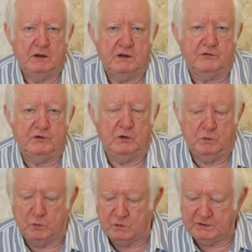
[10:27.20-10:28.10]
There's no
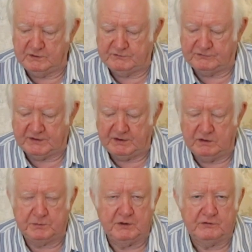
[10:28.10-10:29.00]
warnings to say
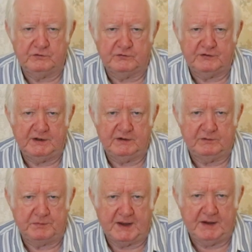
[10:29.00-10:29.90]
the person you're seeing is
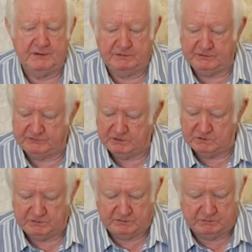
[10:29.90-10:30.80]
bad. There's
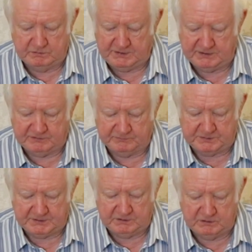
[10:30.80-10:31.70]
no hint of
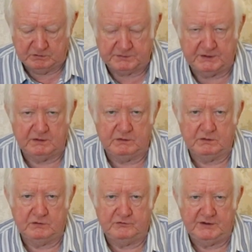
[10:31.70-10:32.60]
you're being
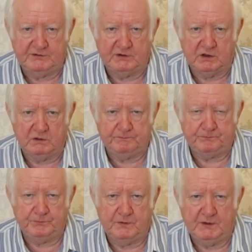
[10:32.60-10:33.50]
cheated on.
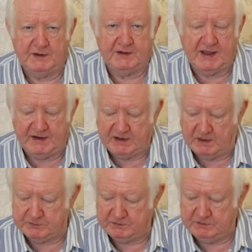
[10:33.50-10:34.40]
It can
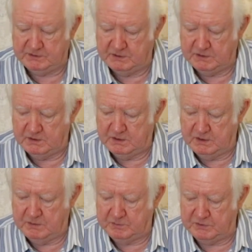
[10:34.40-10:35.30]
happen,
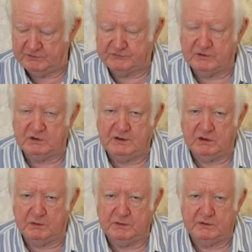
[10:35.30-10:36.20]
but it's certainly
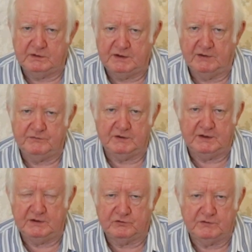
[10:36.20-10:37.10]
not definite
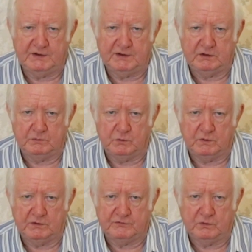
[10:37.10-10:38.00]
in this reading, number
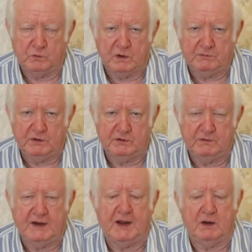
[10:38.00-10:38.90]
one. So what I'm going to do
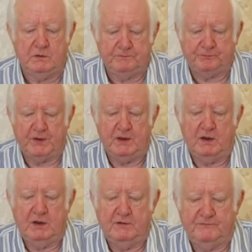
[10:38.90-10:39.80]
now
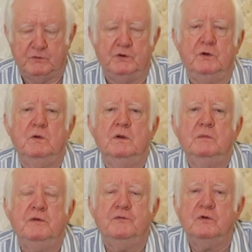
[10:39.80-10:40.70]
for you,
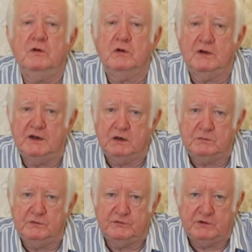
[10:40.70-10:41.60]
before your lucky
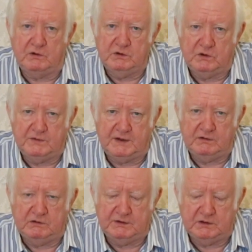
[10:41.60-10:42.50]
numbers, don't go without
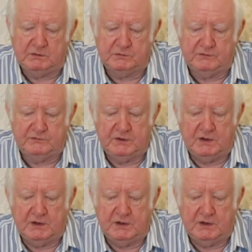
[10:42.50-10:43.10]
your lucky numbers.